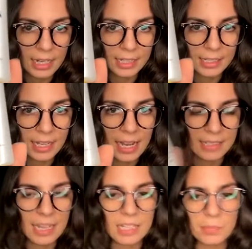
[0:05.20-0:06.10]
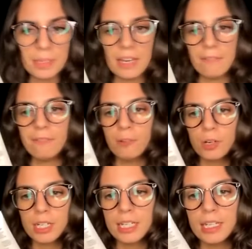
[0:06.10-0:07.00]
It has SPF
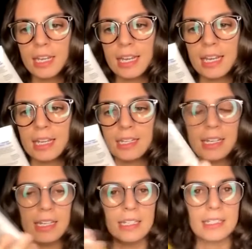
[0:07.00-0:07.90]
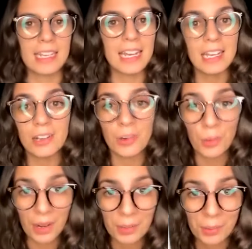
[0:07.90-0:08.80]
40. It is
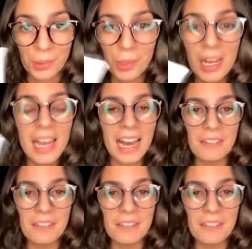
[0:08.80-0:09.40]
incredible.